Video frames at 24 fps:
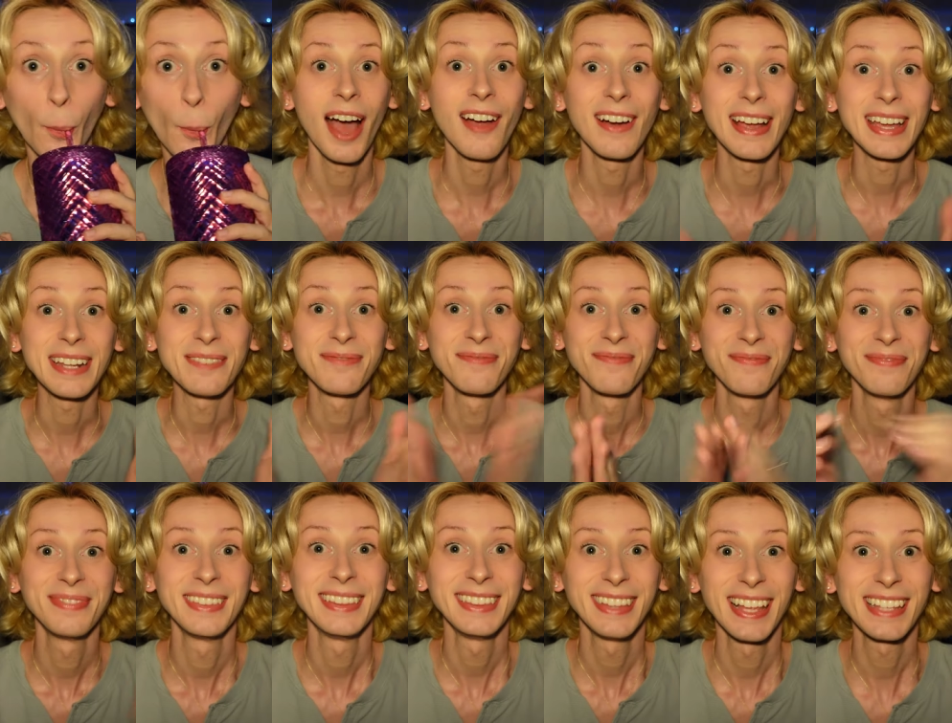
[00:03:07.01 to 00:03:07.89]
All right,
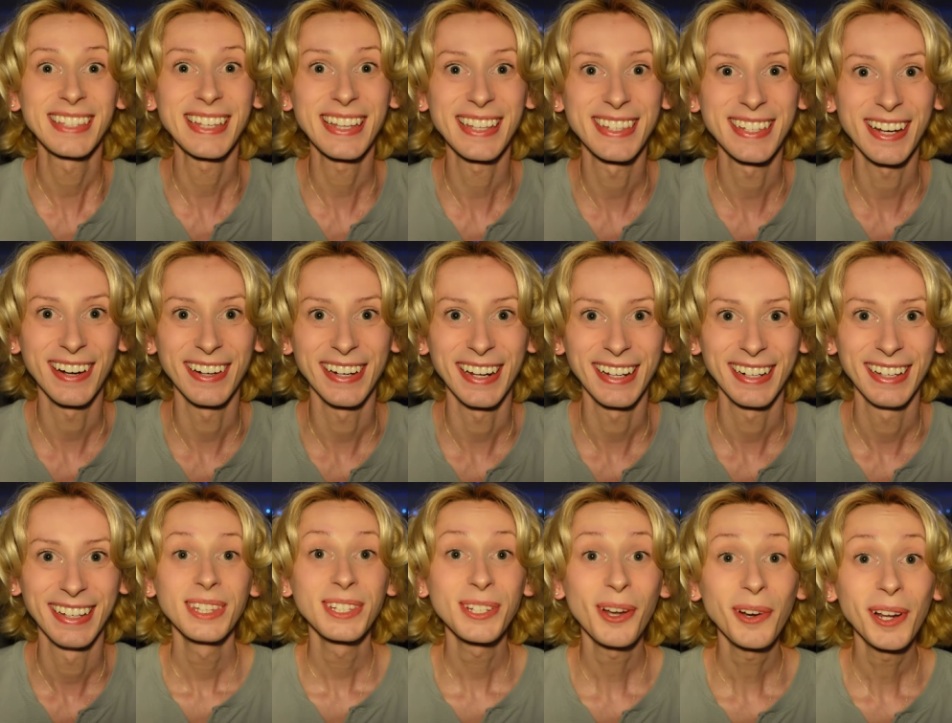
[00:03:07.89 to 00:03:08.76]
Let's get
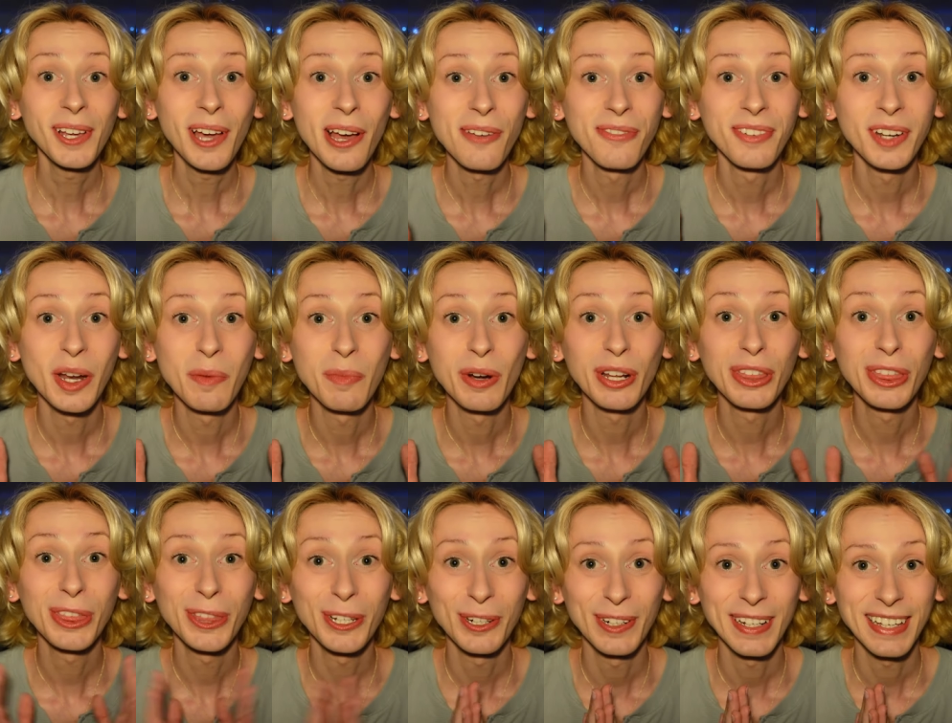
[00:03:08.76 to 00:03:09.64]
started. Starting off at number
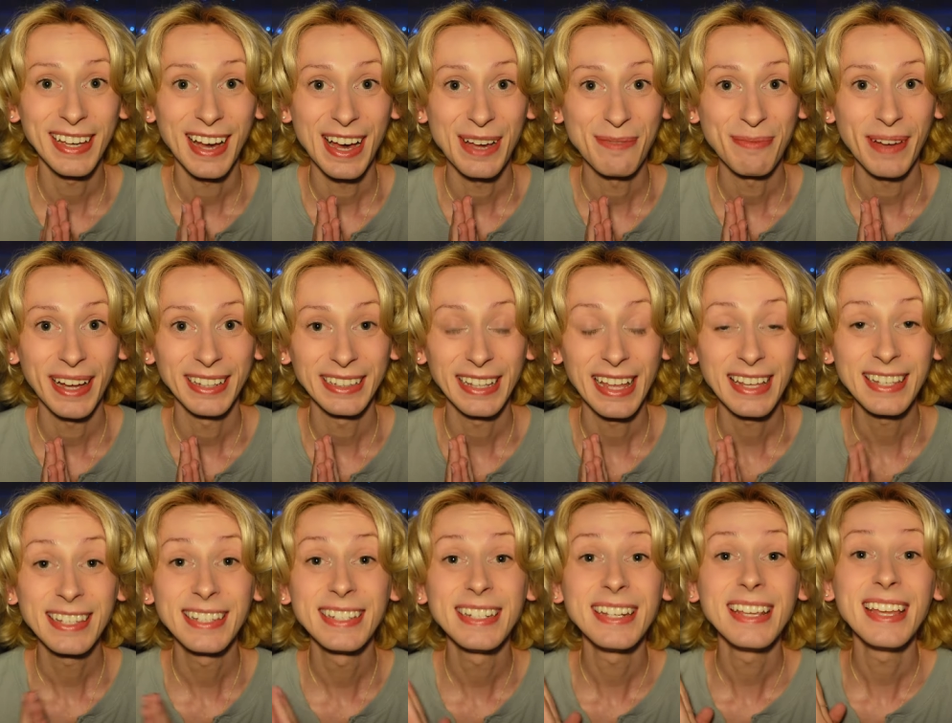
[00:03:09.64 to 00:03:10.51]
30 on my
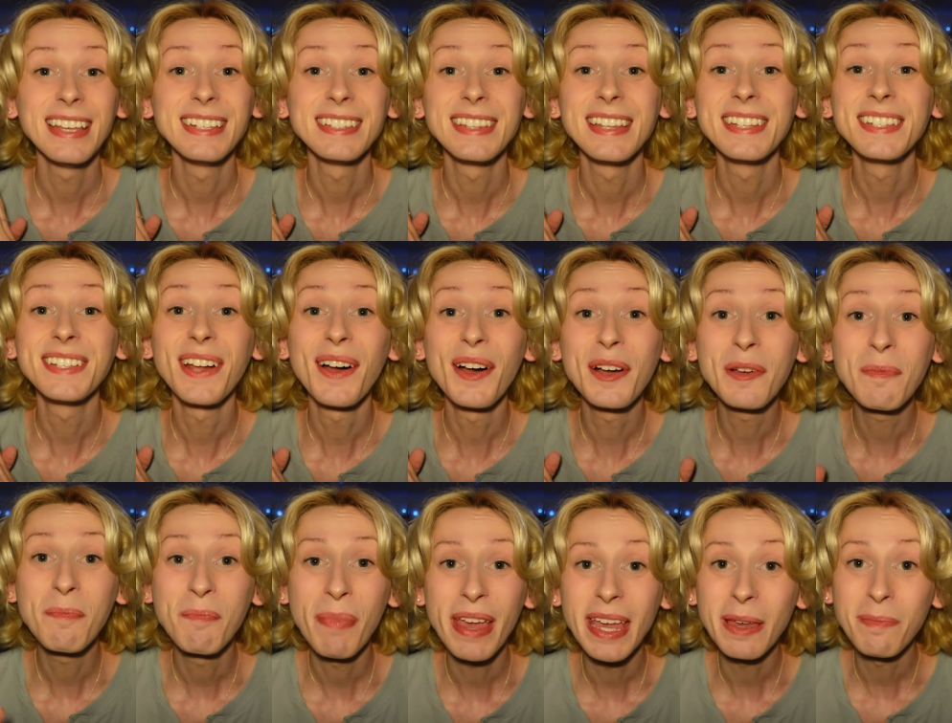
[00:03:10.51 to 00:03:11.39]
list is the
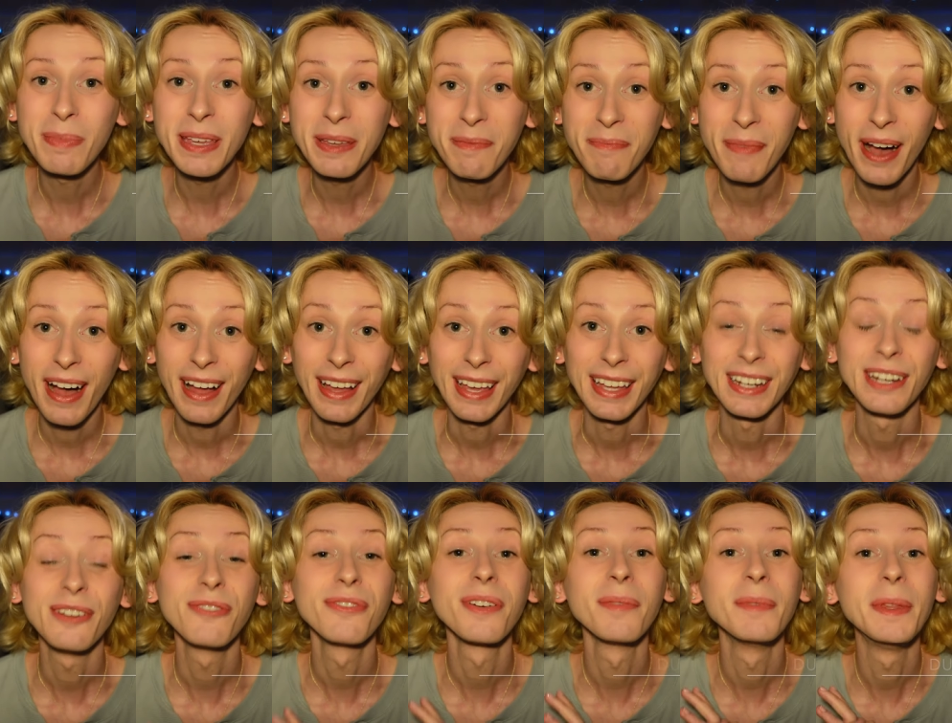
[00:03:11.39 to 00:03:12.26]
song Baby
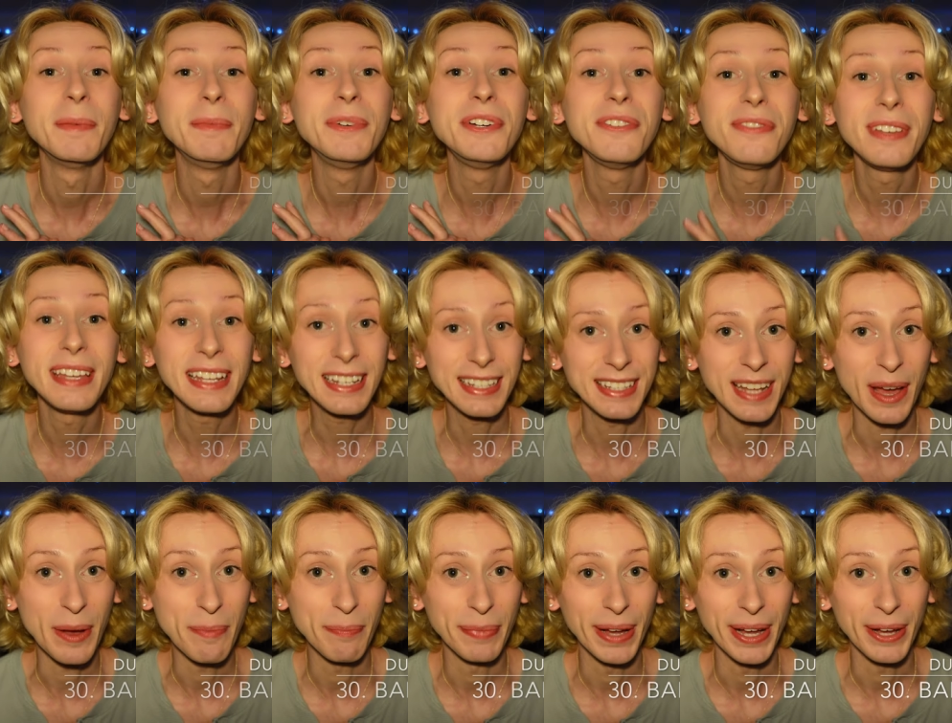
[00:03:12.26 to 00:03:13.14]
Mine from the movie
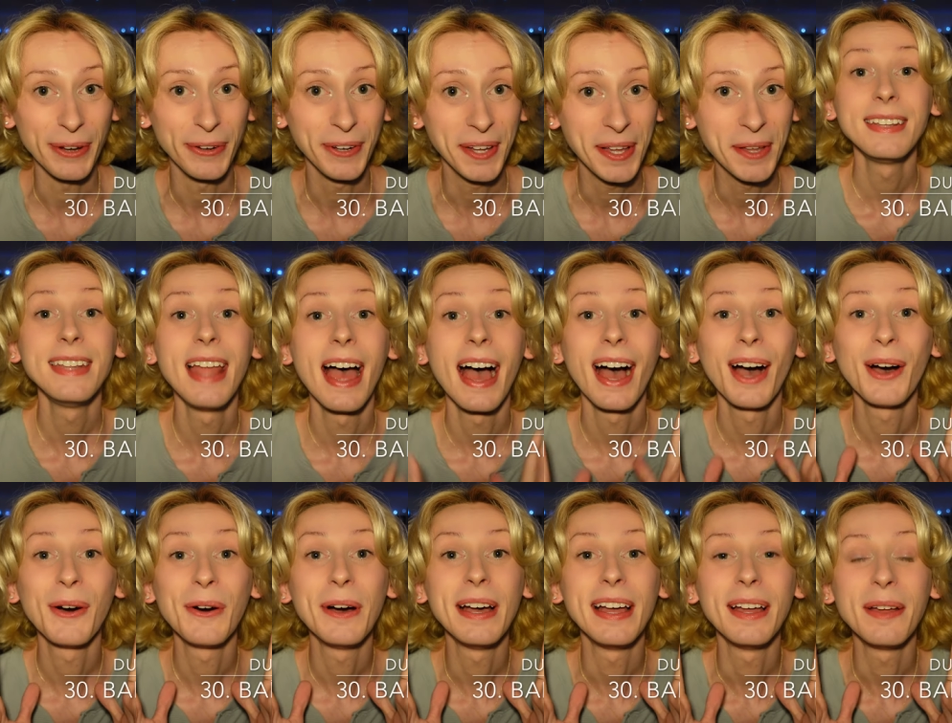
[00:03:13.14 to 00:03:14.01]
Dumbo.
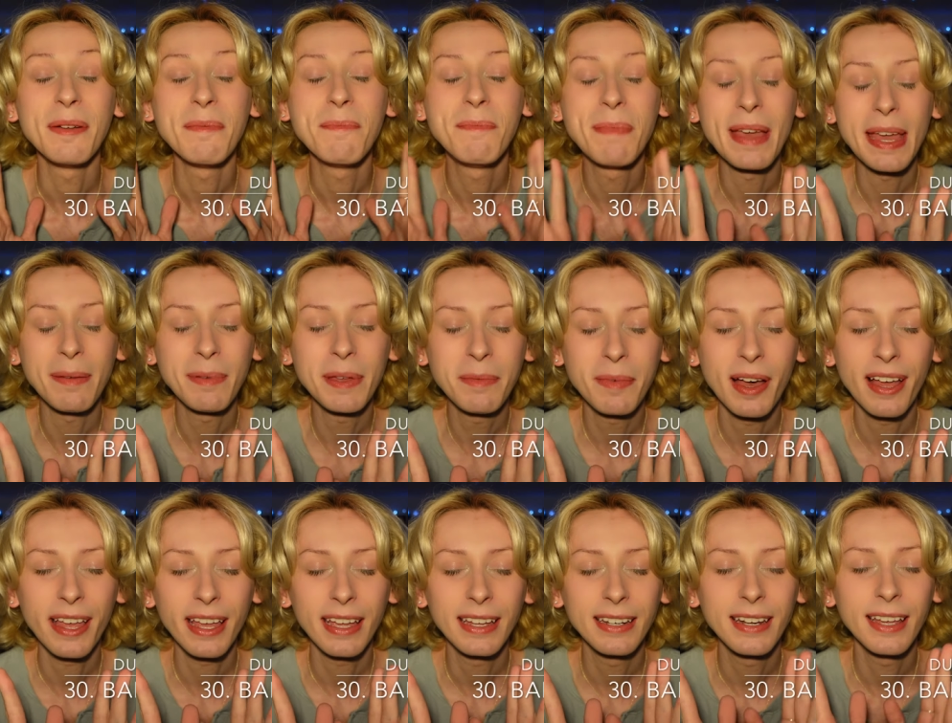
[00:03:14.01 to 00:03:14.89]
Now, Baby
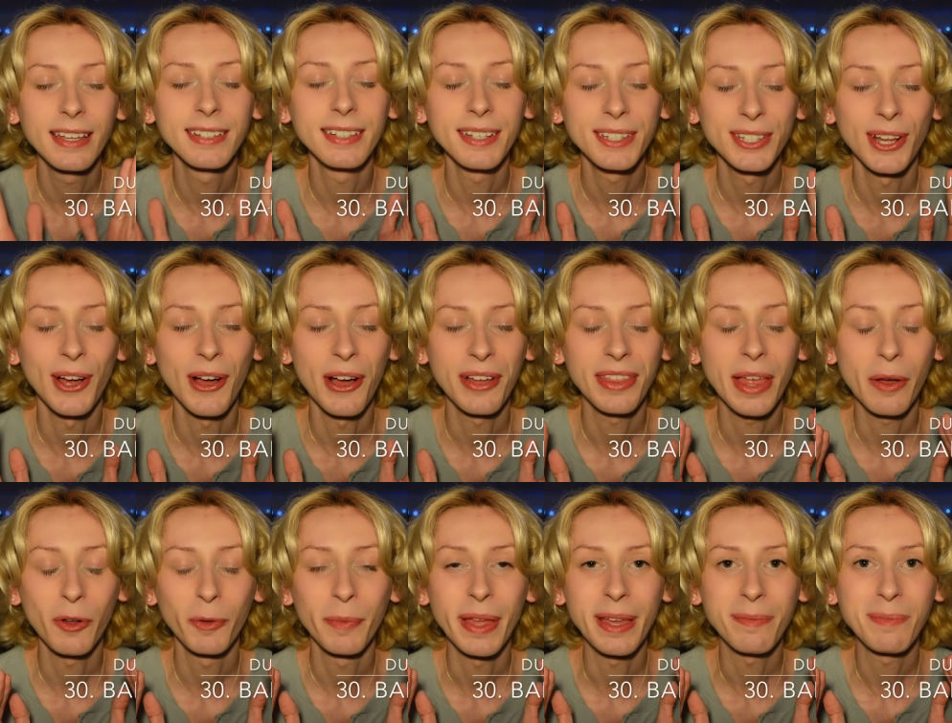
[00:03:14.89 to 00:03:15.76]
Mine is a song
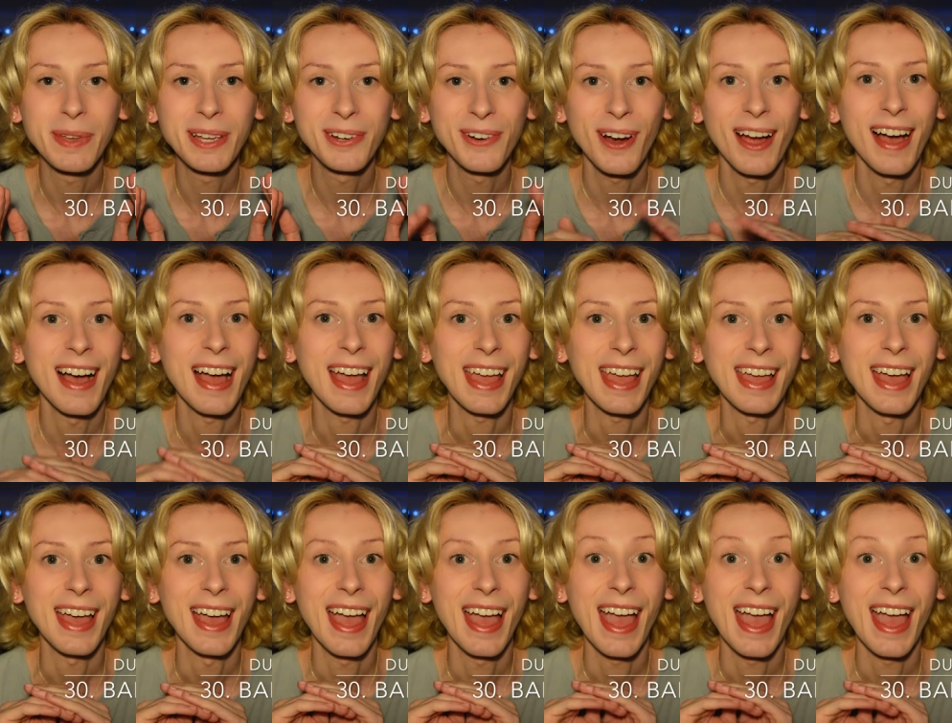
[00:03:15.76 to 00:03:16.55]
that will make me cry